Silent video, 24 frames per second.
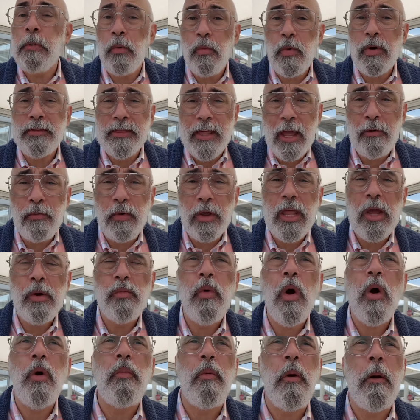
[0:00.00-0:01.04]
But what they really
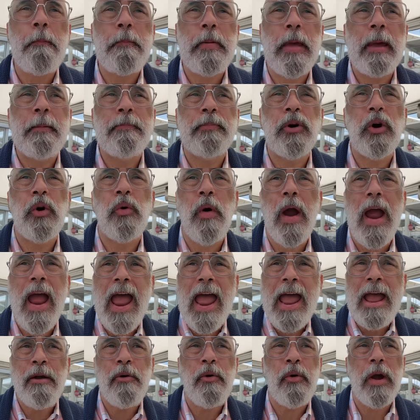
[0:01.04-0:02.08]
were were people who were
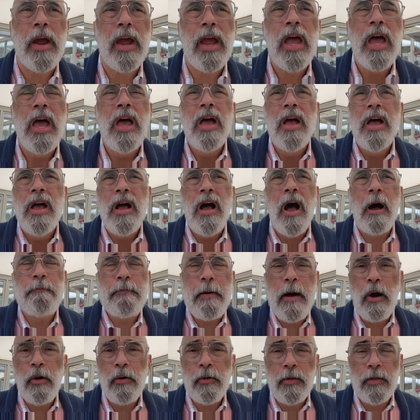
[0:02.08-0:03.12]
angry
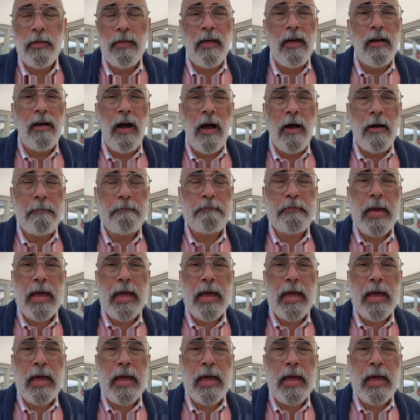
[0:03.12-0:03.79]
about uh,